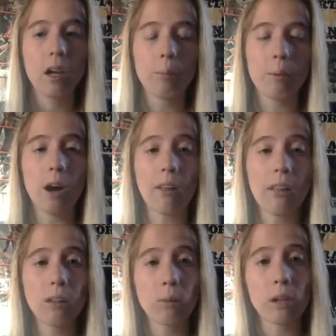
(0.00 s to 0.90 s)
But
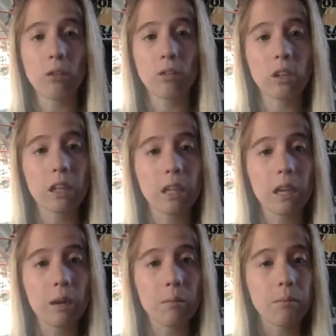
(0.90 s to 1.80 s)
unless we don't see
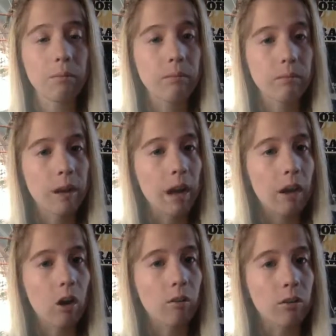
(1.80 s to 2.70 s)
him at
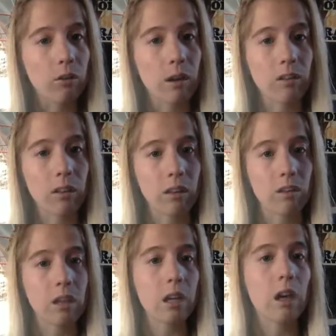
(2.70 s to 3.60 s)
all for the rest of this
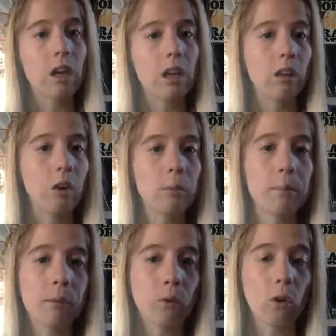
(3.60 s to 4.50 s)
year and a little bit
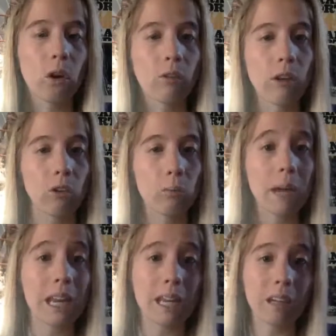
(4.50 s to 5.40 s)
before
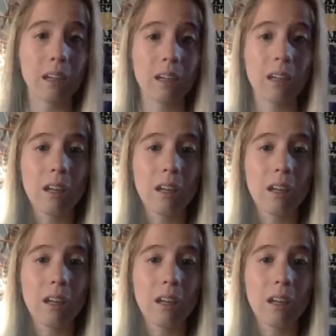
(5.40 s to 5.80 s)
WrestleMania,